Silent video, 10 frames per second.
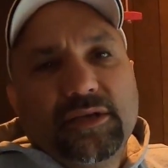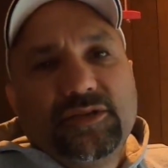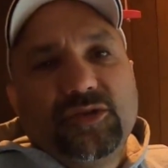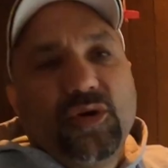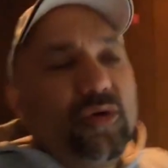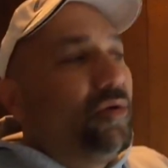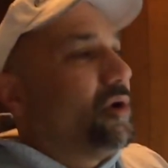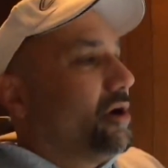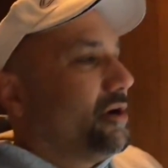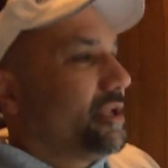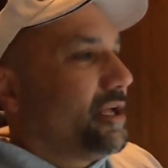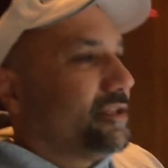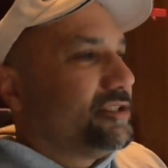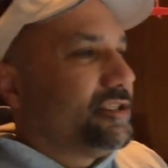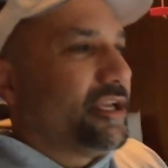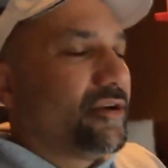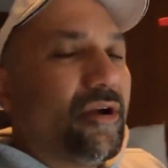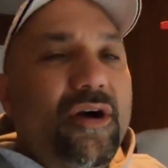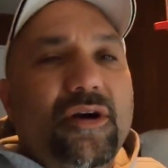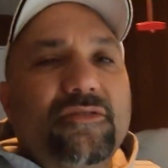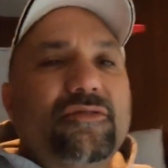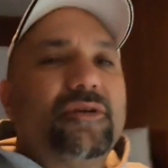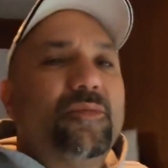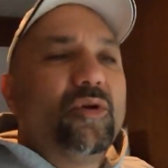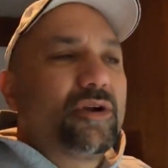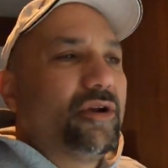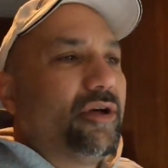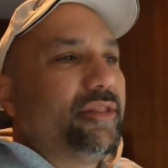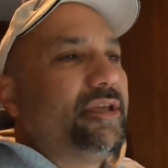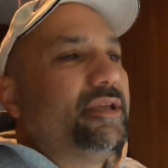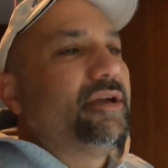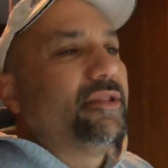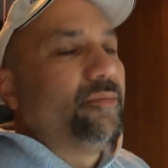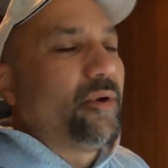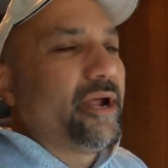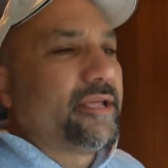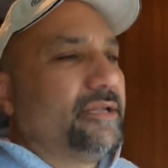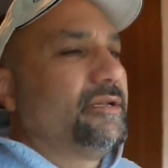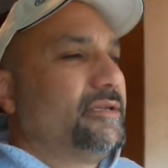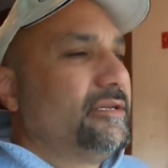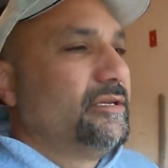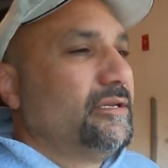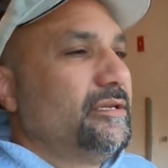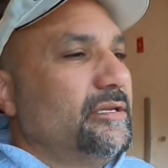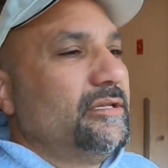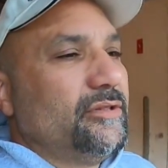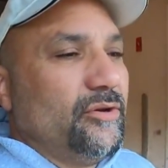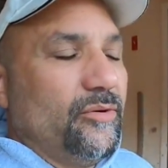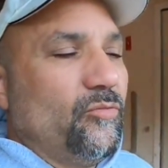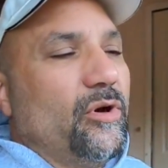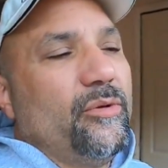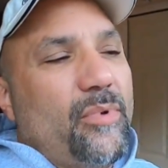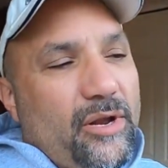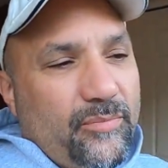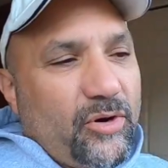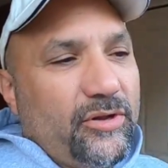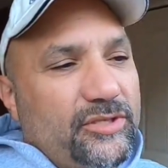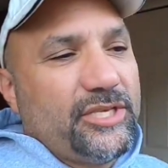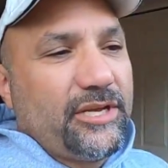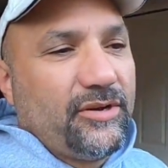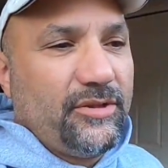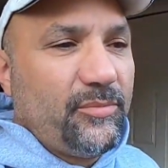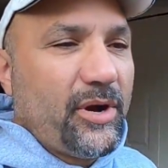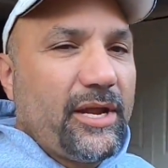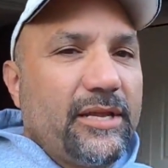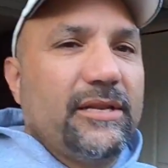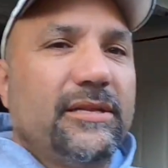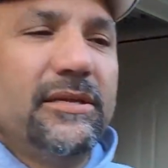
So I already got the shaker off. I'm working on the bracket, the bottom part of the shaker and the bracket.